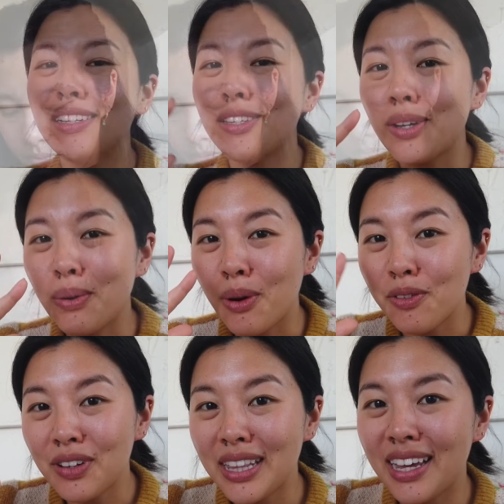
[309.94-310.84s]
So
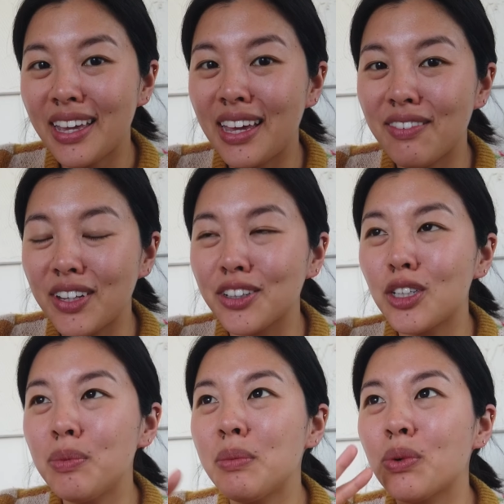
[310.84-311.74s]
hopefully that gave a
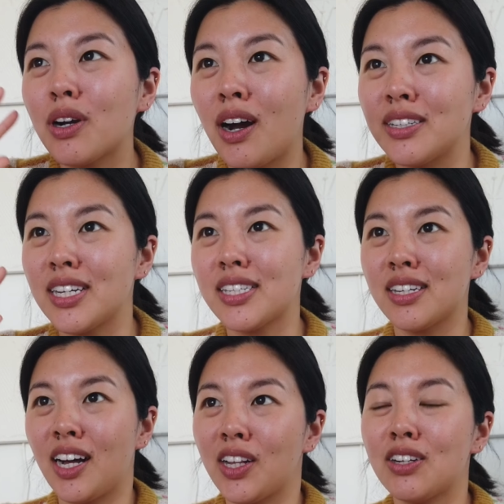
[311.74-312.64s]
little bit more context
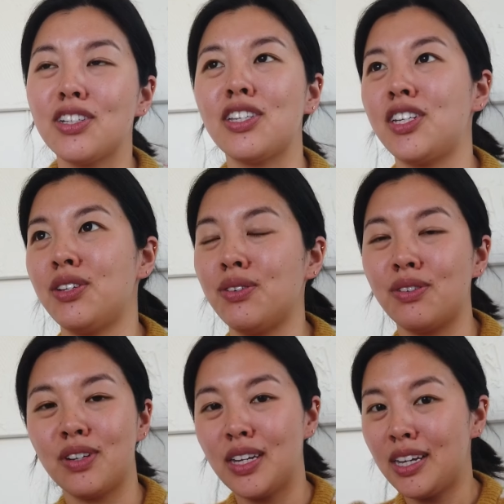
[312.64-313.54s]
and color just
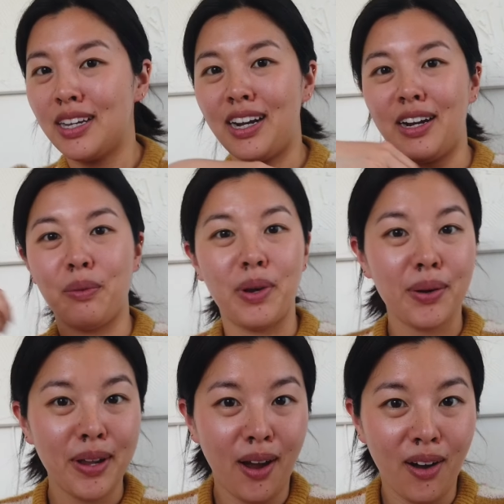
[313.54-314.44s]
to kind of
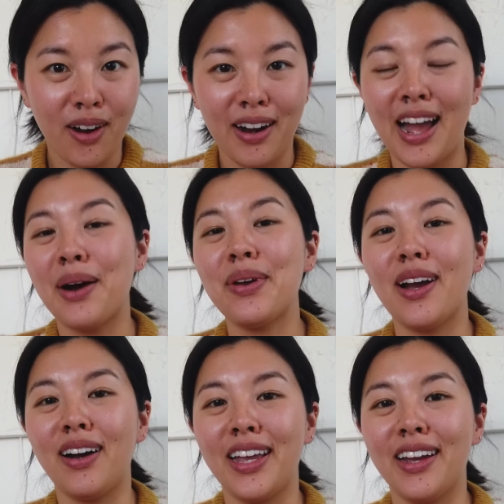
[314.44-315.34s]
where we are, how we
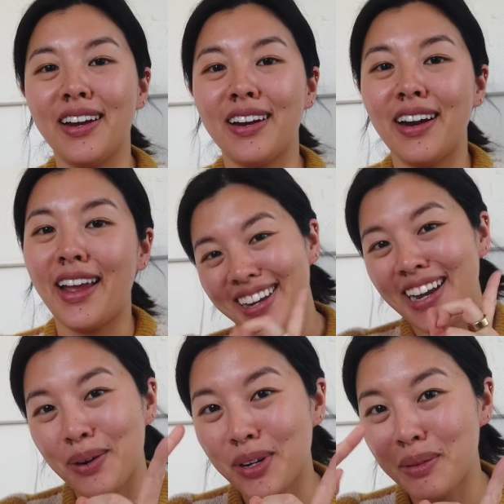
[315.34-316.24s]
got here.
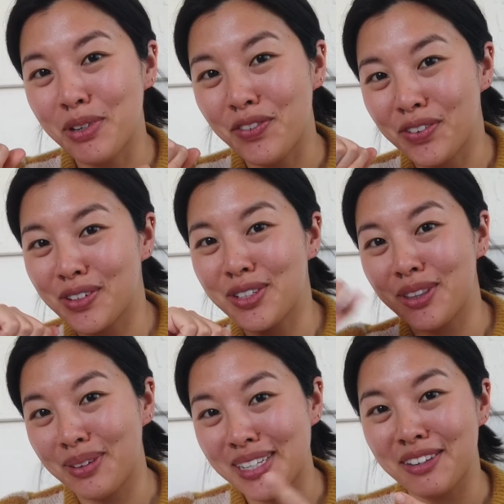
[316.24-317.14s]
Now we're gonna move over
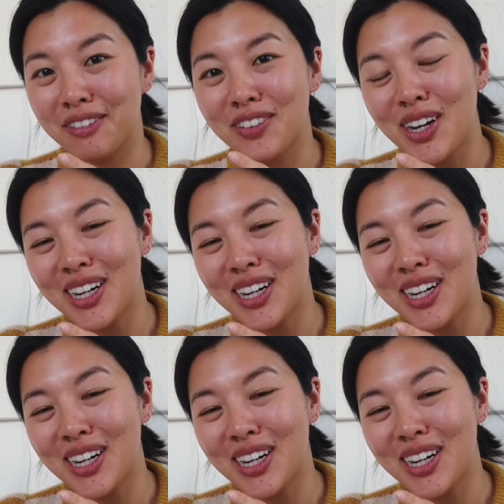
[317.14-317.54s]
to the rest of the